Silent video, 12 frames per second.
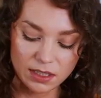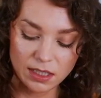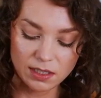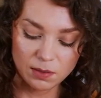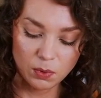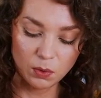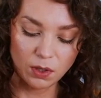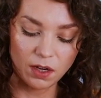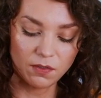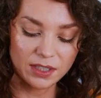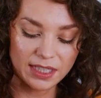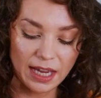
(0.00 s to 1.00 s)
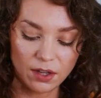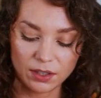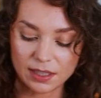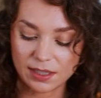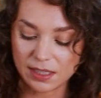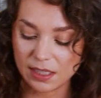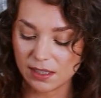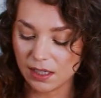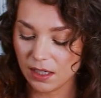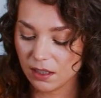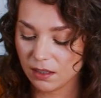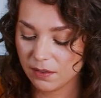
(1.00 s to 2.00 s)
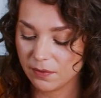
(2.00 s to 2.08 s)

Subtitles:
teaspoon of Italian seasoning